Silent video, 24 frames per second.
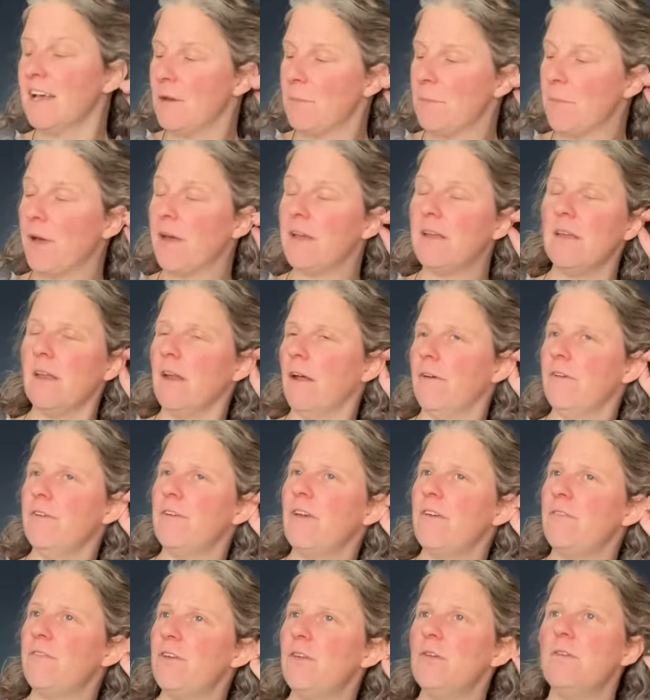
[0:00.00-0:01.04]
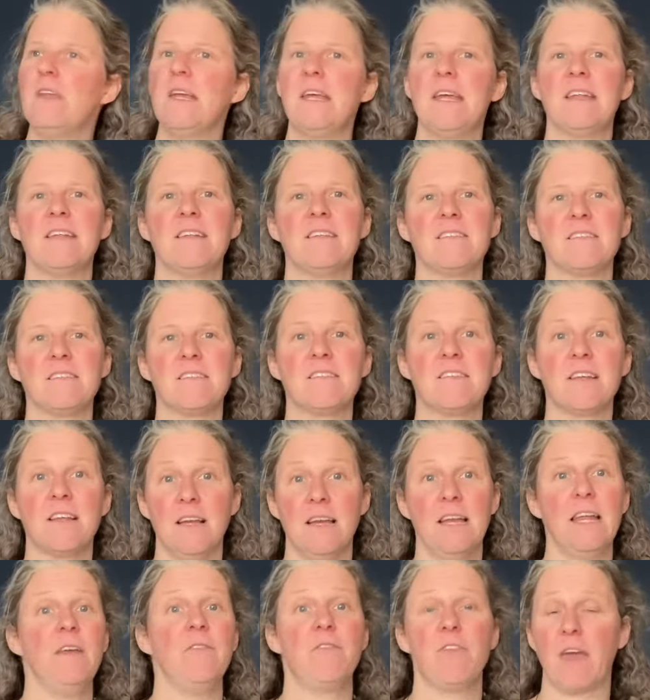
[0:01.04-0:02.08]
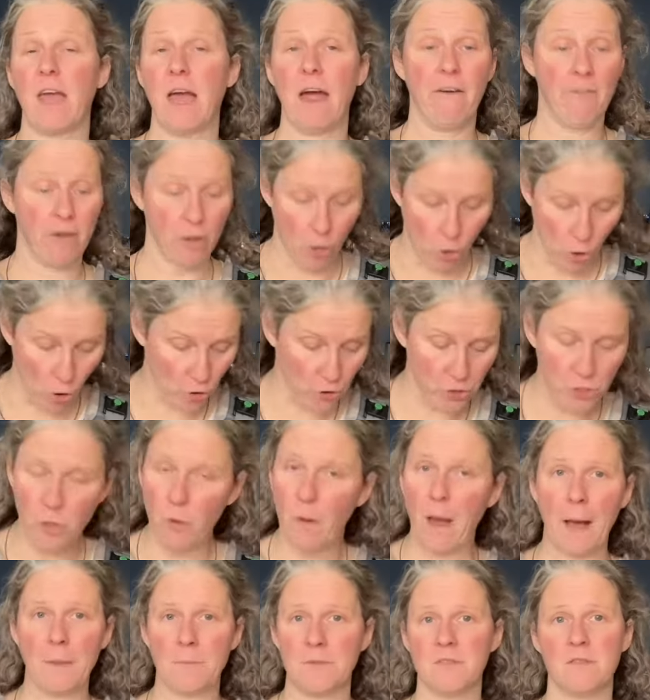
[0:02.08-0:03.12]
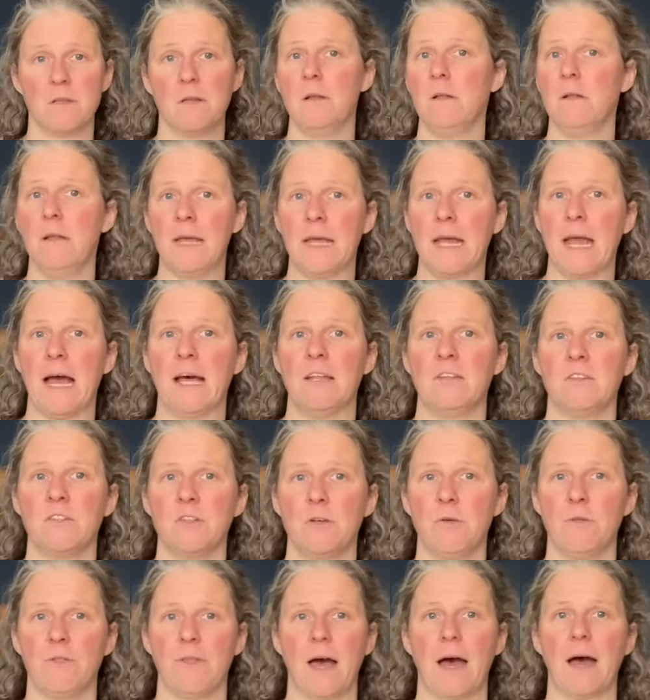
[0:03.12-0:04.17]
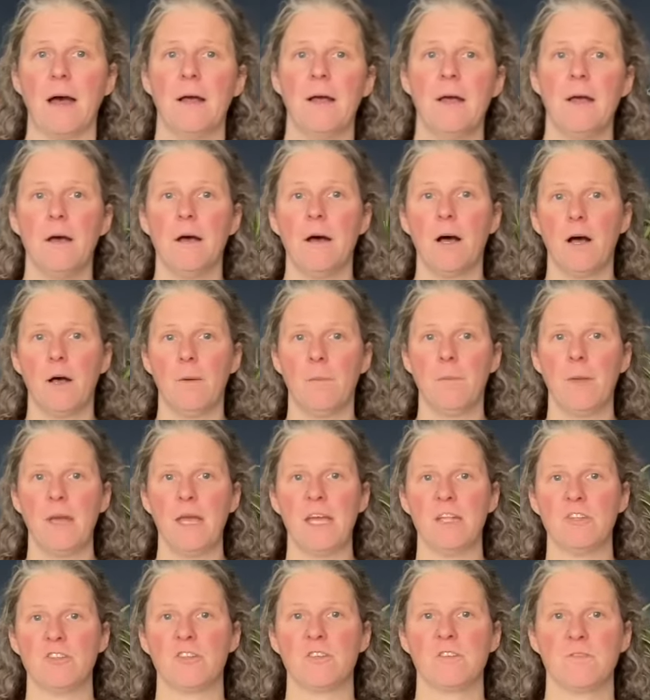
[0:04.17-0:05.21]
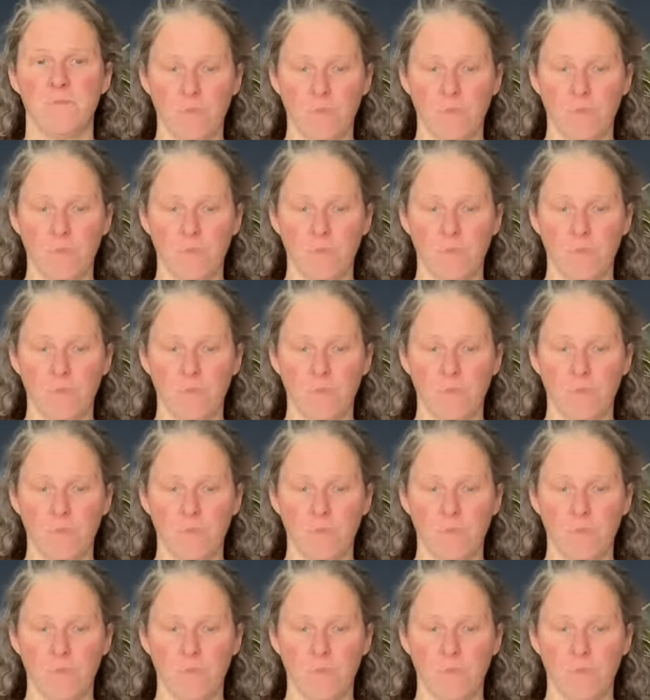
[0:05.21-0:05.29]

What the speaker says: But, you know, if you needed to leave the carrier on, you absolutely can do that. It just